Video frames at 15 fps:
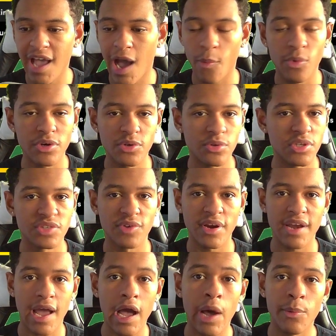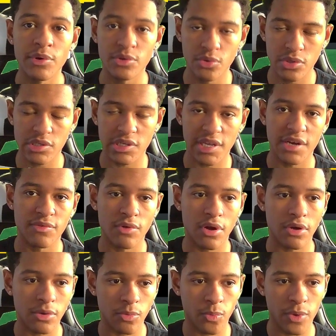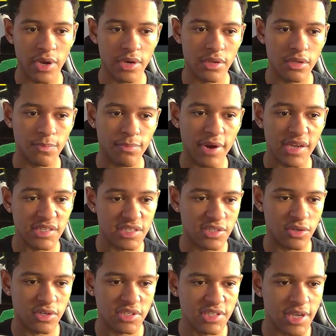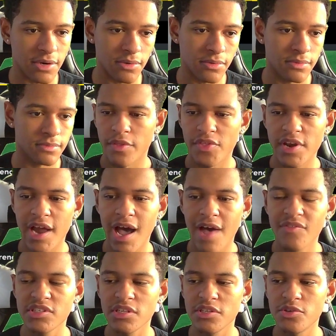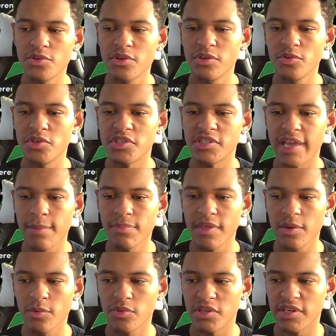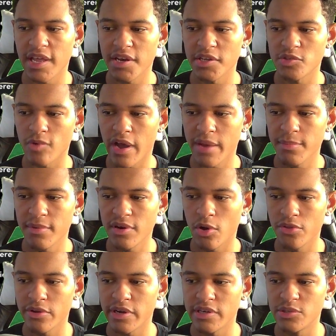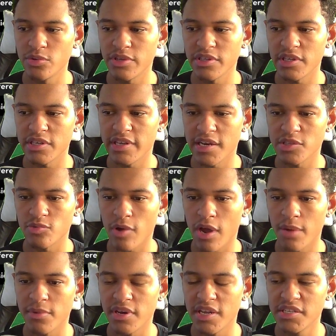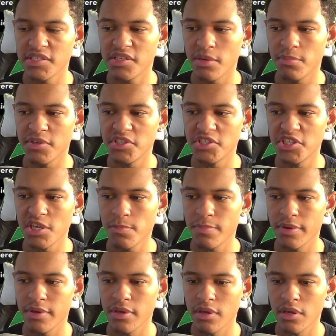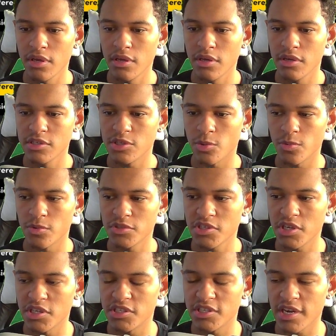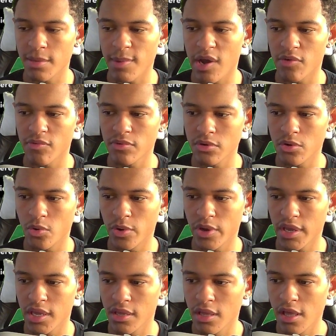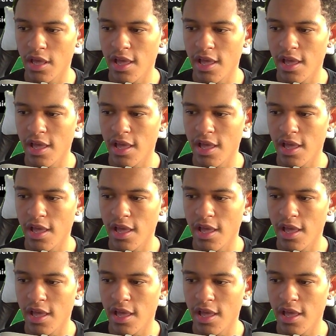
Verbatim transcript: I wouldn't do this right now. I would do this later on when the prices start to settle. And then obviously you could do the same thing with the Dennis Rodman, although I do think the Dennis Rodman is going to be cheap. So we're just going to check him out real quick.